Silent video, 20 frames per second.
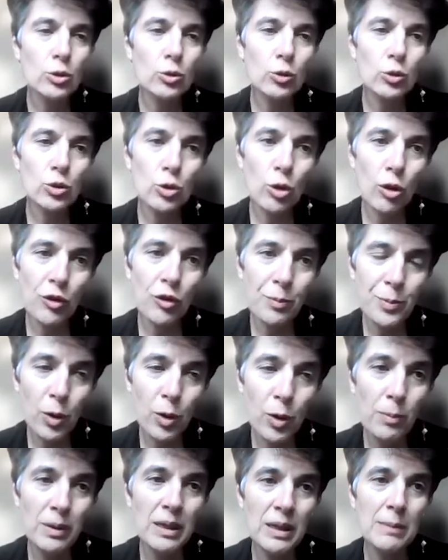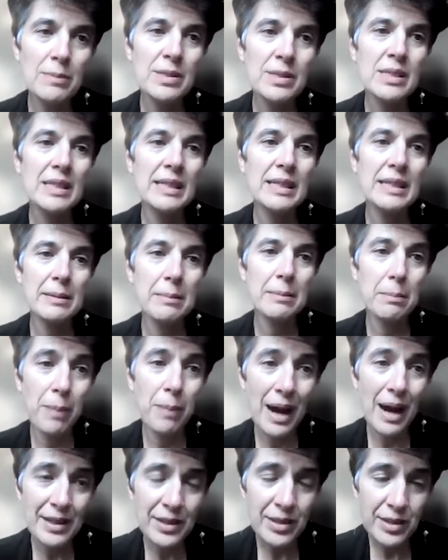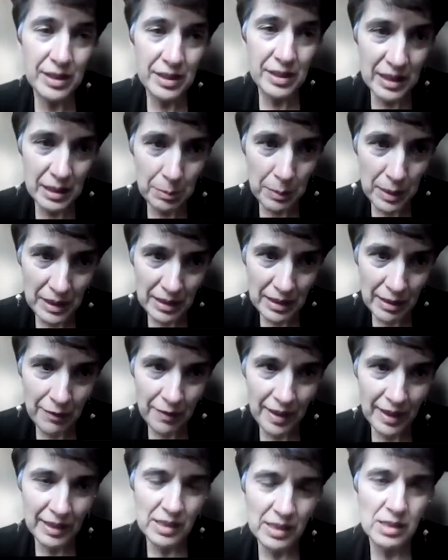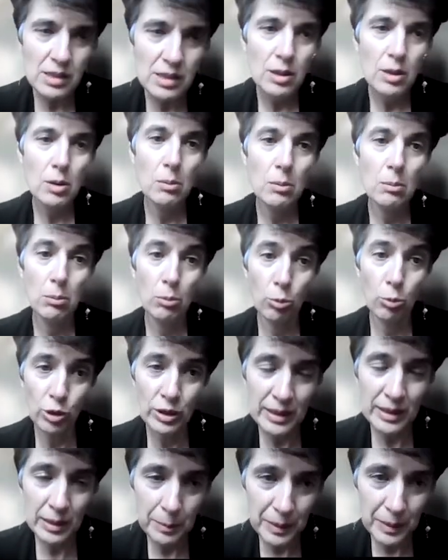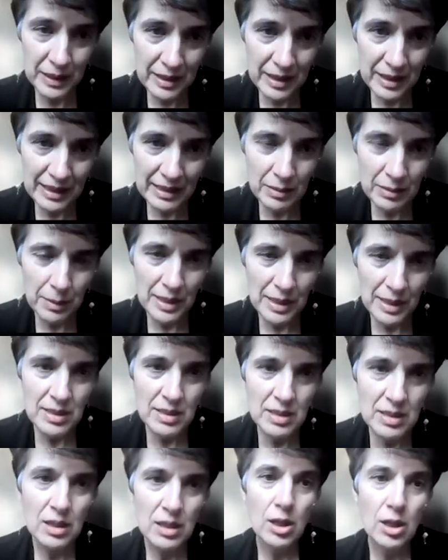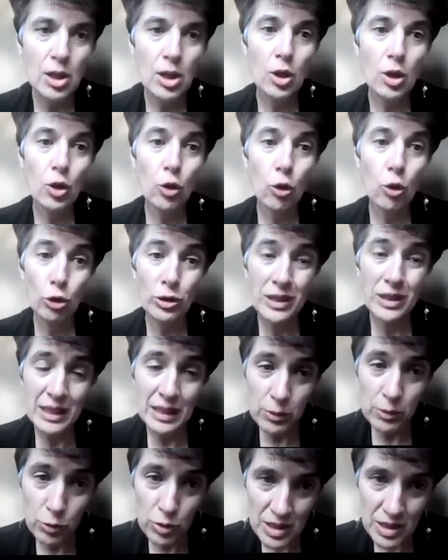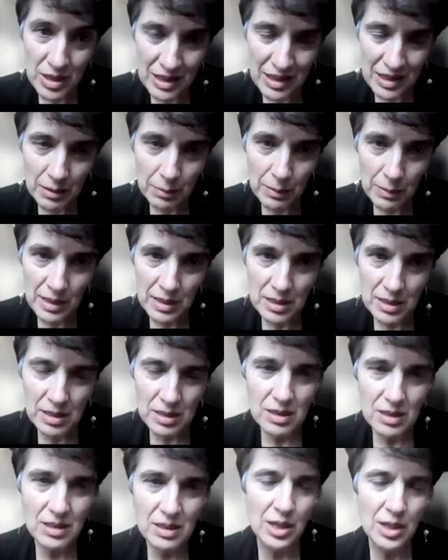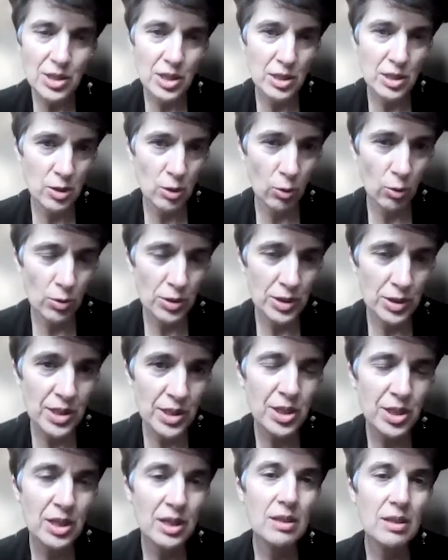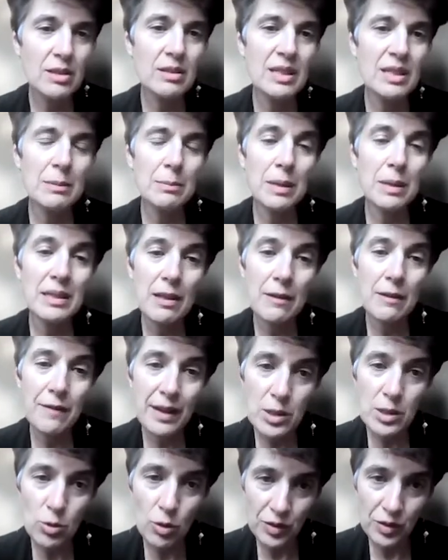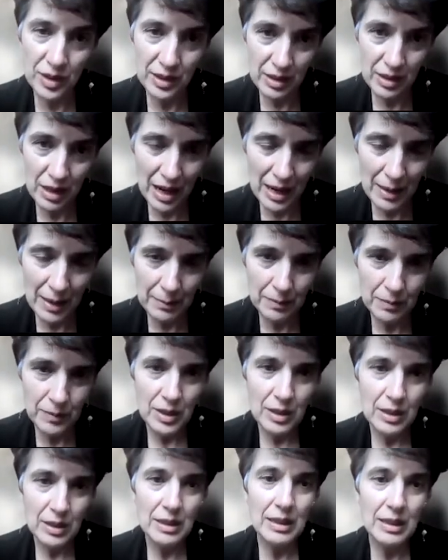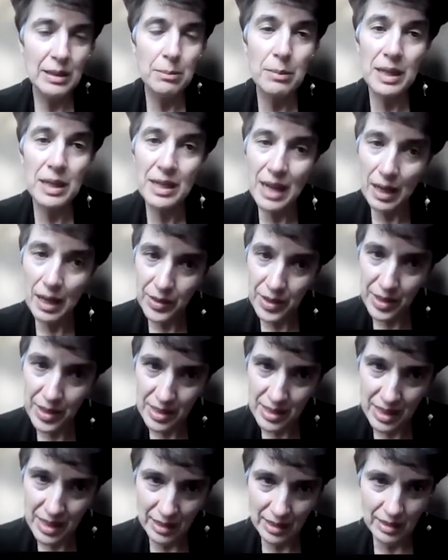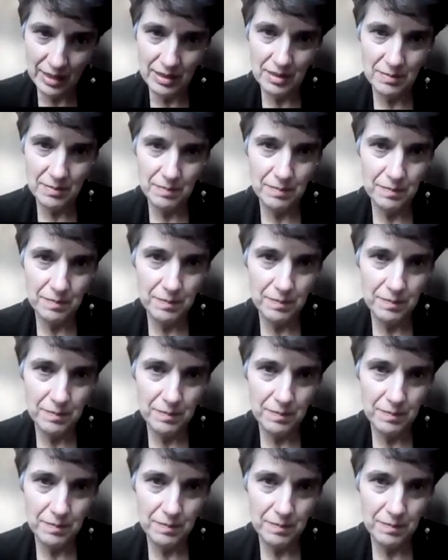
to solve problems in binary treatment effects, multiple treatments, continuous treatments such as dosage, treatment effects over time, and many other settings.